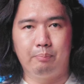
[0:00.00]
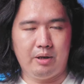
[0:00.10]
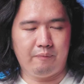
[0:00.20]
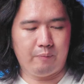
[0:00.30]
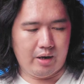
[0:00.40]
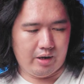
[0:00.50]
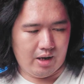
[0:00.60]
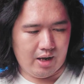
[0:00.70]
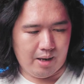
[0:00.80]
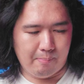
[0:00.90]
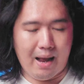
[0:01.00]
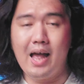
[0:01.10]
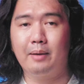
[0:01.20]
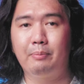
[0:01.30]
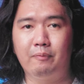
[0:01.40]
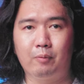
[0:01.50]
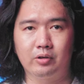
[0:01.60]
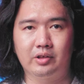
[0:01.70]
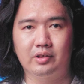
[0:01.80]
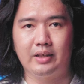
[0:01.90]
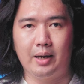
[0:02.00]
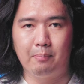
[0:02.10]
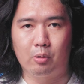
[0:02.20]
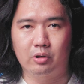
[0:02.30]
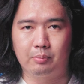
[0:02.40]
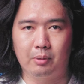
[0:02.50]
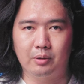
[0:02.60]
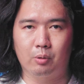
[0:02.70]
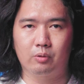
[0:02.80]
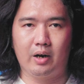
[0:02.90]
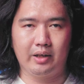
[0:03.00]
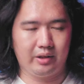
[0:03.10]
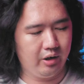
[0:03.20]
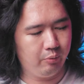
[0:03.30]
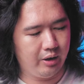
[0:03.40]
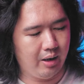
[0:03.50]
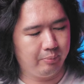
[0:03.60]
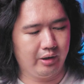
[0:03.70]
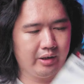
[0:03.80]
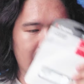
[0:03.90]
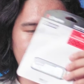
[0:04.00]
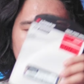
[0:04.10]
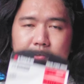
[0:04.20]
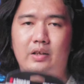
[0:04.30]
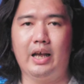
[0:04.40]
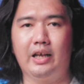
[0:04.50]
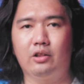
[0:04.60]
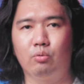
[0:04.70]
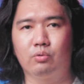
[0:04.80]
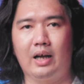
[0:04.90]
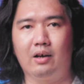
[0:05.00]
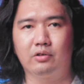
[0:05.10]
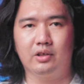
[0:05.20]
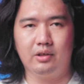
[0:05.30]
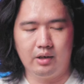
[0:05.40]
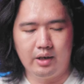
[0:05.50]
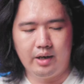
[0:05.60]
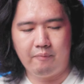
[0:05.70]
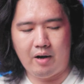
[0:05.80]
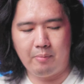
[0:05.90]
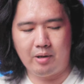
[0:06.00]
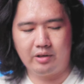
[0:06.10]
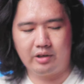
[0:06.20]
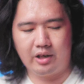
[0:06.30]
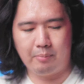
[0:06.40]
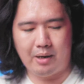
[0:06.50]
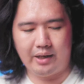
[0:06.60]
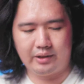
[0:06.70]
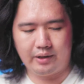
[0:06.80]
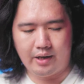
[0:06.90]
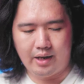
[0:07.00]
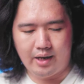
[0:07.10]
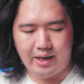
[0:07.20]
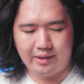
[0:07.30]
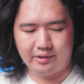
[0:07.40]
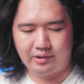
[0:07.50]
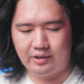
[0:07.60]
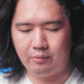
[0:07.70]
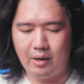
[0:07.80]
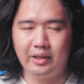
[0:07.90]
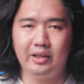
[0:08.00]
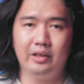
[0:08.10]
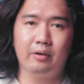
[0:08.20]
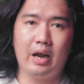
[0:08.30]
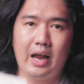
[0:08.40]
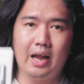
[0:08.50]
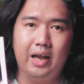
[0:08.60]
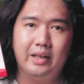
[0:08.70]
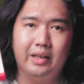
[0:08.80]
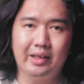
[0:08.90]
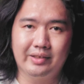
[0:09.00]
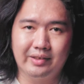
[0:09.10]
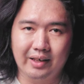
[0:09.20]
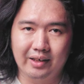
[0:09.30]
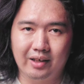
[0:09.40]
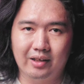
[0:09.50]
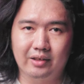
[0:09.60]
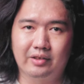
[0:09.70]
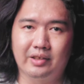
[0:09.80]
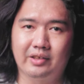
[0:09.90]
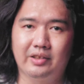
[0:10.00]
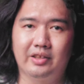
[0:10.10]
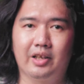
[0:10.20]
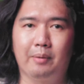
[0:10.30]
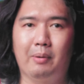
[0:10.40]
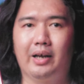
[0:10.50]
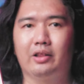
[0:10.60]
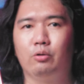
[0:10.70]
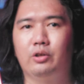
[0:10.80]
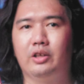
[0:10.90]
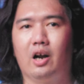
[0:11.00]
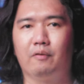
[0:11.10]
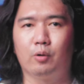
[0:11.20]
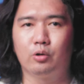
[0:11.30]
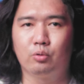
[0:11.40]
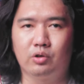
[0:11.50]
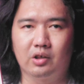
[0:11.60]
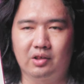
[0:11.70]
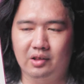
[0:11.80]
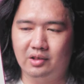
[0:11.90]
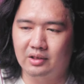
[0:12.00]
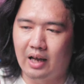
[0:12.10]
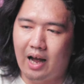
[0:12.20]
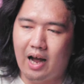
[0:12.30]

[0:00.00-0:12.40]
B, uh, MAG B460M mortar motherboard right here. We have the Kingston A2000 500 gigabyte SSD right here and a single 16 gigabyte DDR4266